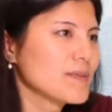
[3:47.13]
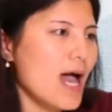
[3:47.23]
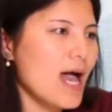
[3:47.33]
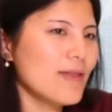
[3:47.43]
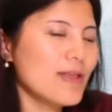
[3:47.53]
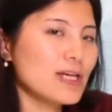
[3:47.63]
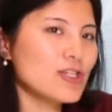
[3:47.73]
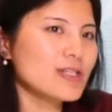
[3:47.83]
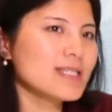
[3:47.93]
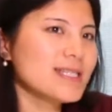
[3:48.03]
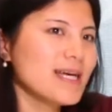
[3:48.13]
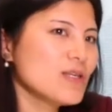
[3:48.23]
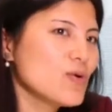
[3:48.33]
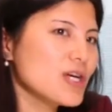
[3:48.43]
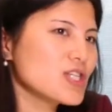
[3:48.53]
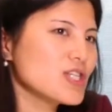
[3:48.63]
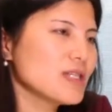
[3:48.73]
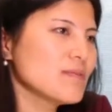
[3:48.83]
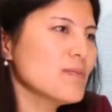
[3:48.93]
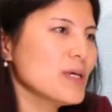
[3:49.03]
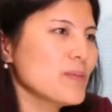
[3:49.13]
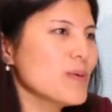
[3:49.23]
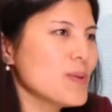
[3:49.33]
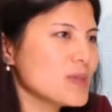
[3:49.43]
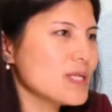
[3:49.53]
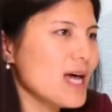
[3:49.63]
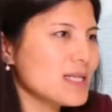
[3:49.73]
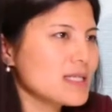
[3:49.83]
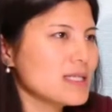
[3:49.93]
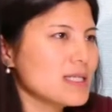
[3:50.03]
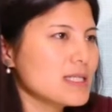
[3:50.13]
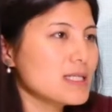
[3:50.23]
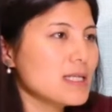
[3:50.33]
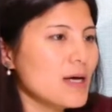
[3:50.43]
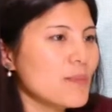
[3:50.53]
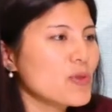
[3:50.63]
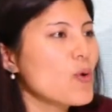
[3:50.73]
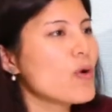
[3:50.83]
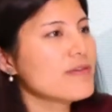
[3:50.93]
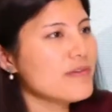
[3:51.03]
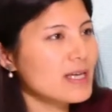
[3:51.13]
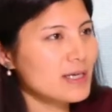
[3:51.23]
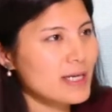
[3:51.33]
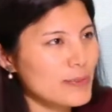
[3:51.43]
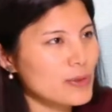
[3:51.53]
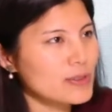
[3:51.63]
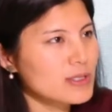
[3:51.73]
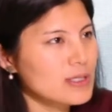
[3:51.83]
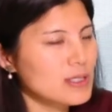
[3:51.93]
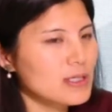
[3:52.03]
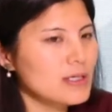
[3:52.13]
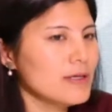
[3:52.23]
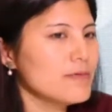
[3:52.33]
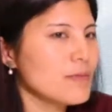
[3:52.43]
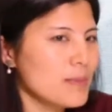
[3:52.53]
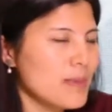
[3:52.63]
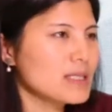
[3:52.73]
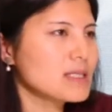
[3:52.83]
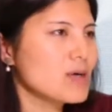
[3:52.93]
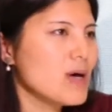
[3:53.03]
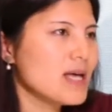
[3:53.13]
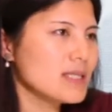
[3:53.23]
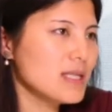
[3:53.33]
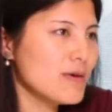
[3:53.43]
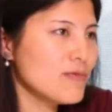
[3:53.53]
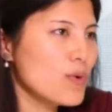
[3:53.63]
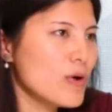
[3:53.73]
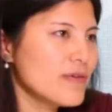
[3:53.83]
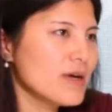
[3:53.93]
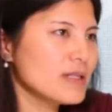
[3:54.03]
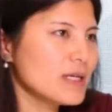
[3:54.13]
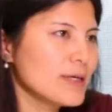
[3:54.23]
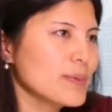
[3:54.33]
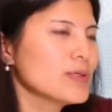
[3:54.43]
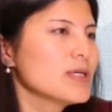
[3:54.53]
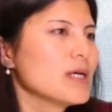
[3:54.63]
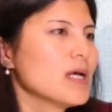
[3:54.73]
And actually the second question people most ask is qualified labor. If Mexico has enough qualified labor.